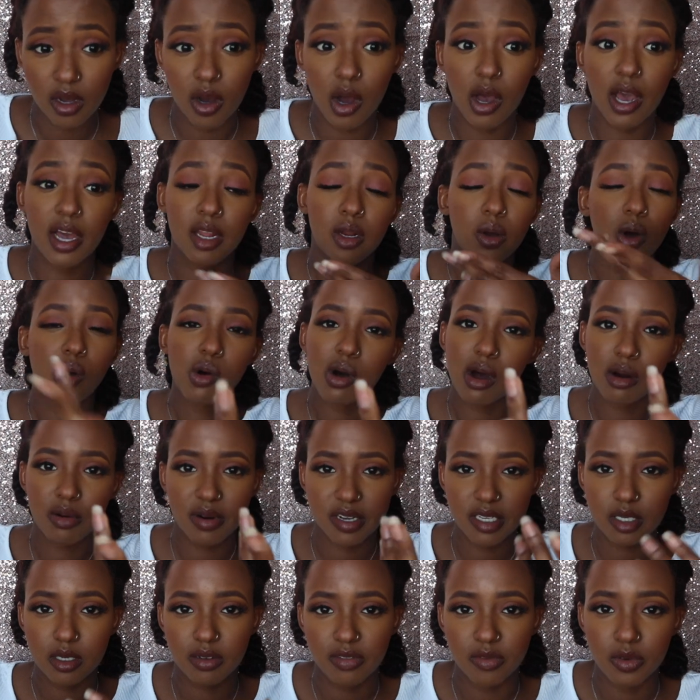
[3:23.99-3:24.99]
And
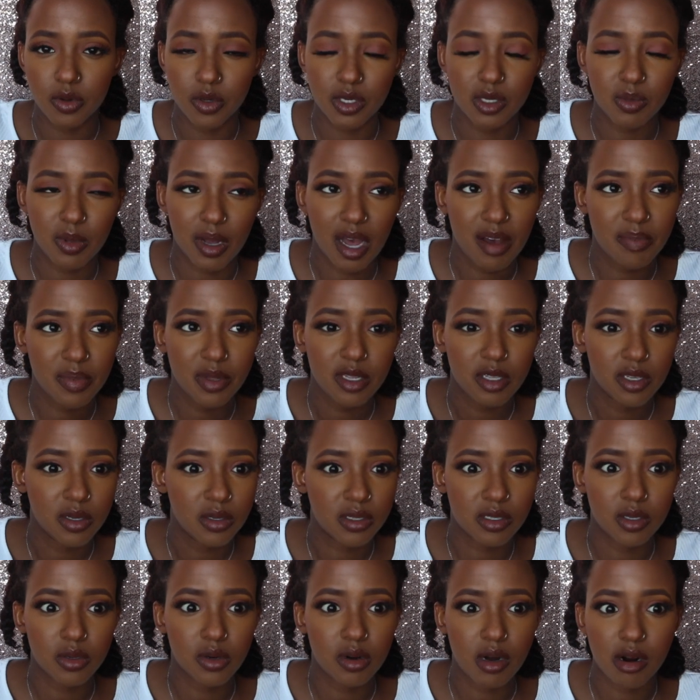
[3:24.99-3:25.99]
ORS of course, but I've been
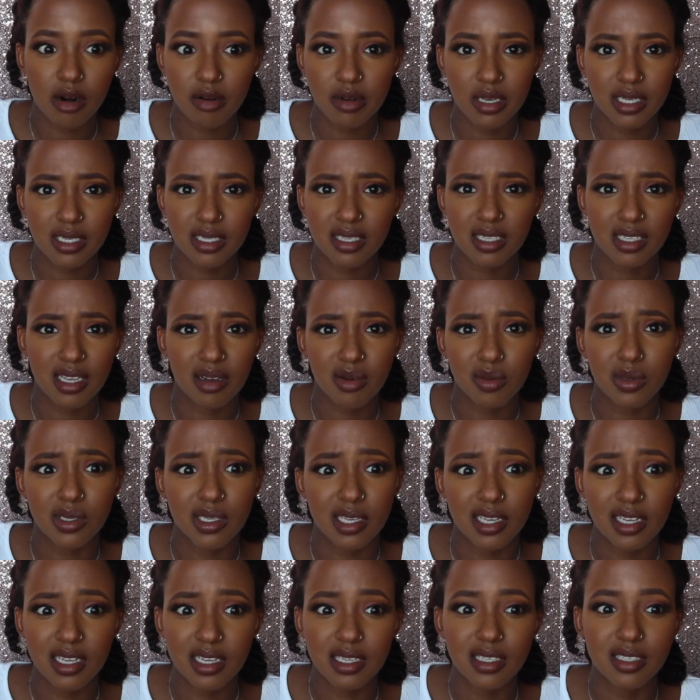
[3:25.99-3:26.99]
using ORS since I was a
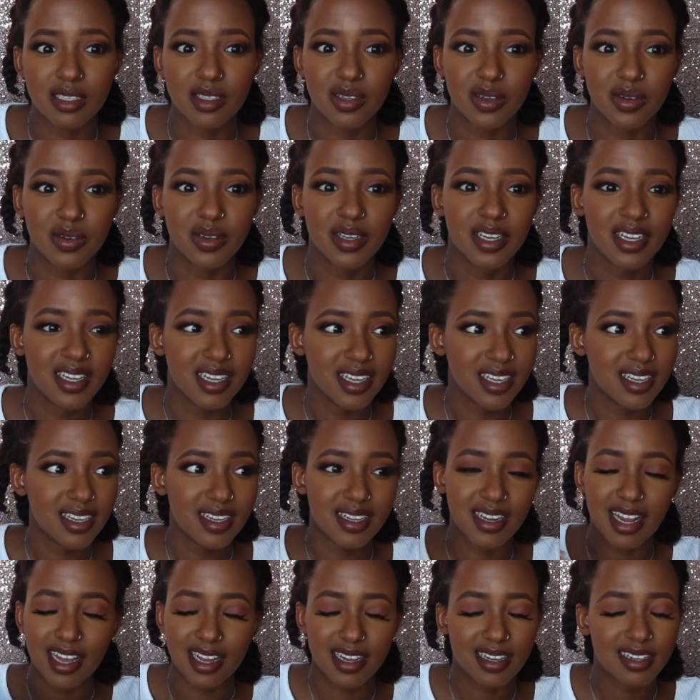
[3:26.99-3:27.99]
kid, so
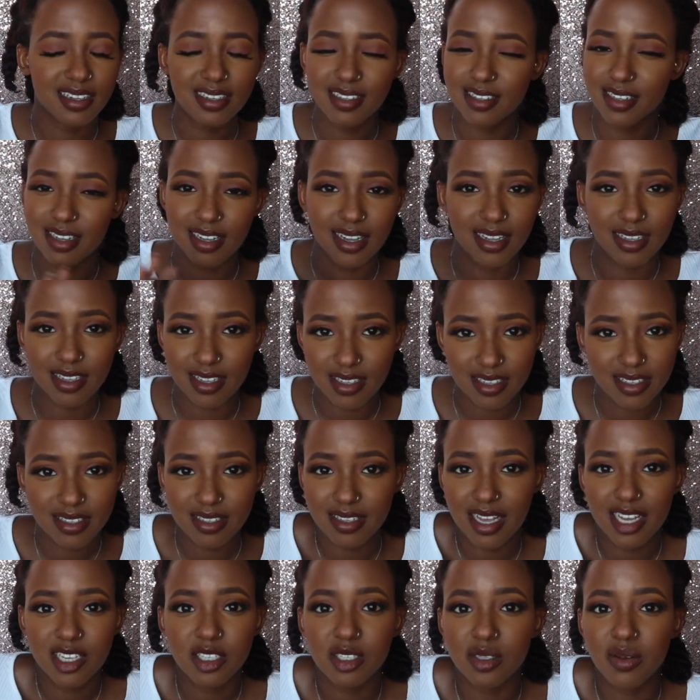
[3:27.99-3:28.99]
like
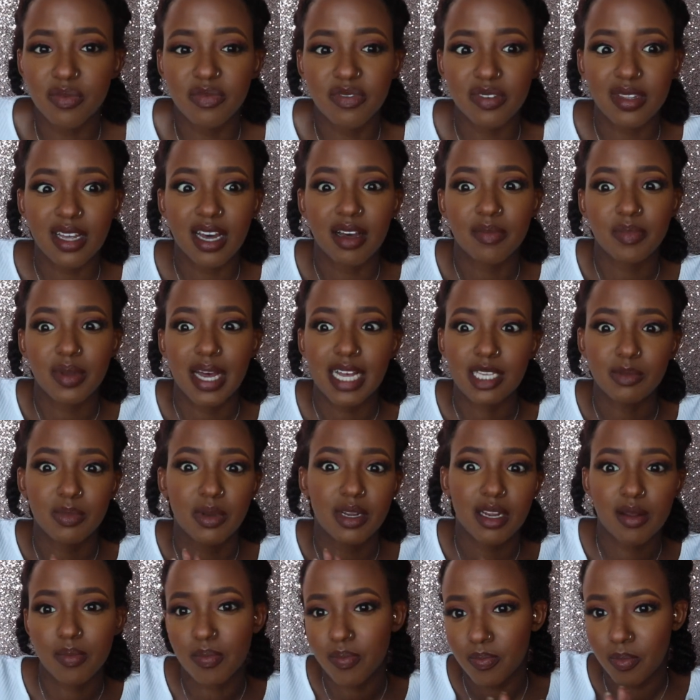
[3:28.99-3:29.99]
that's something that has
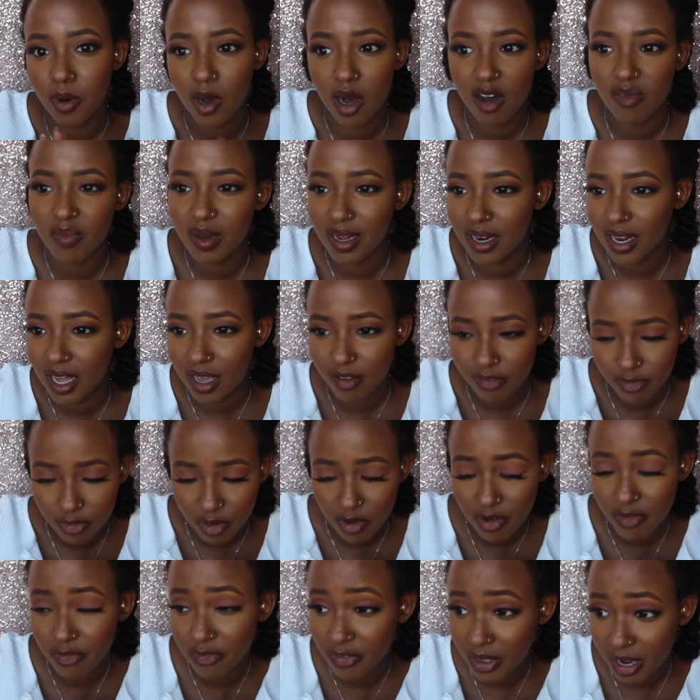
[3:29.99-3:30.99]
been a part of my life
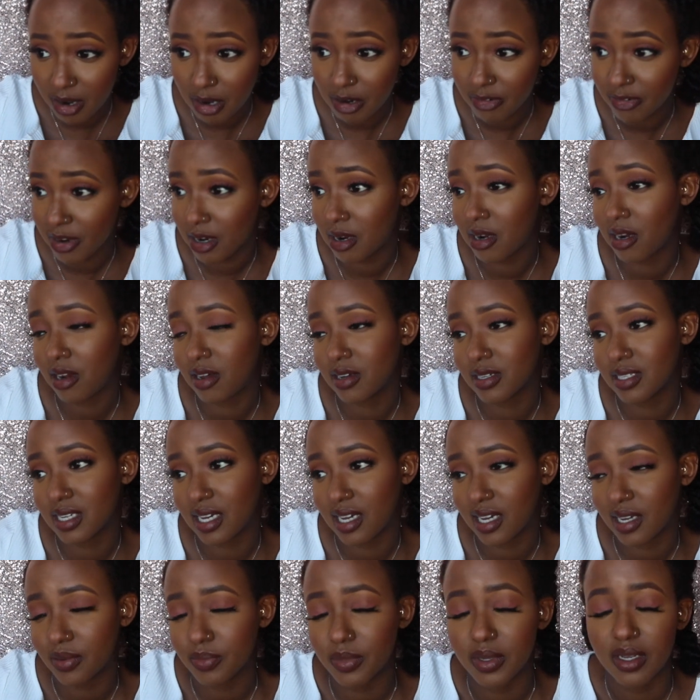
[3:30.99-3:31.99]
for a very, very long
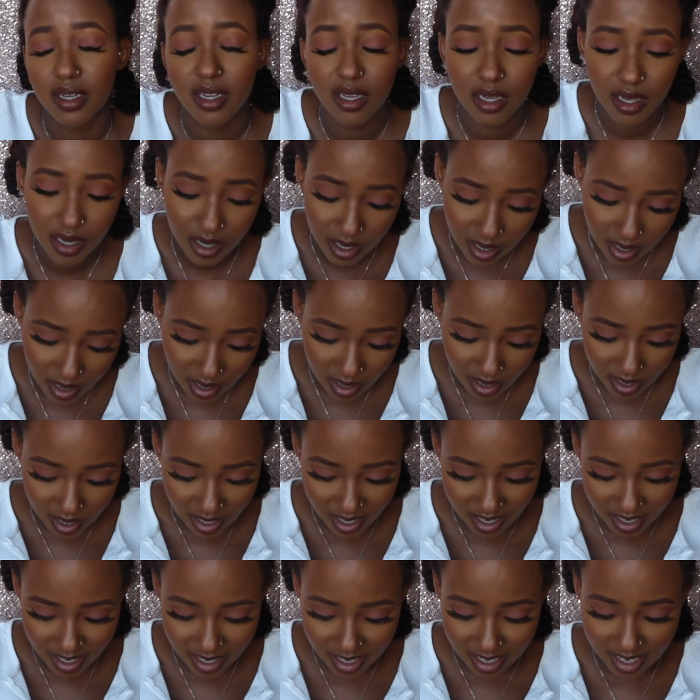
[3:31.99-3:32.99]
time.
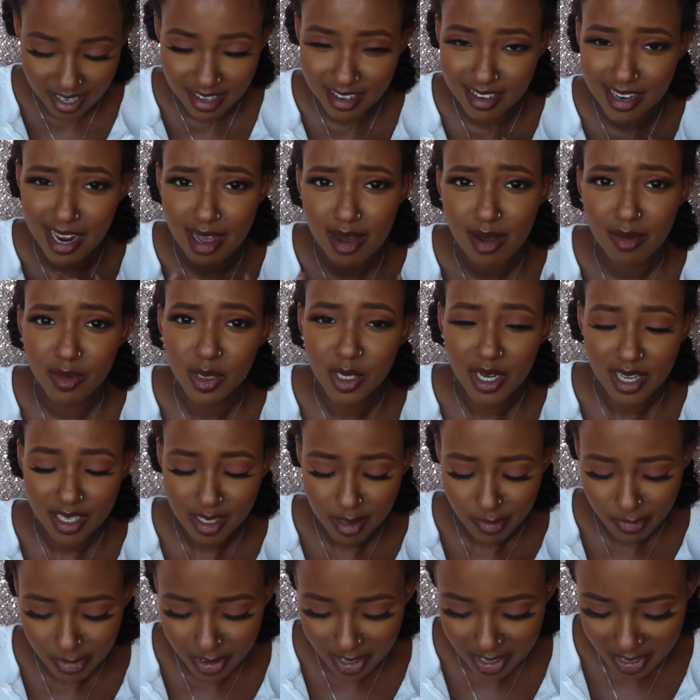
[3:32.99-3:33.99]
Now I'm trying
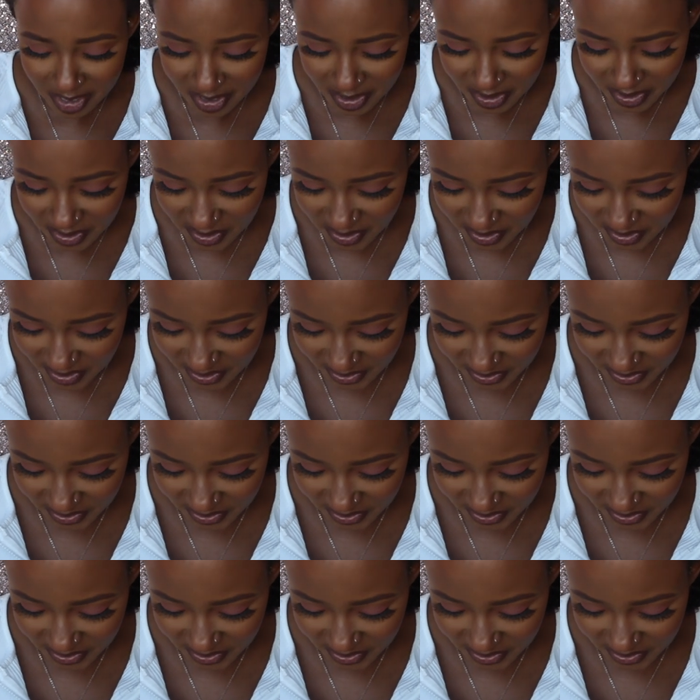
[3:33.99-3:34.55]
something new.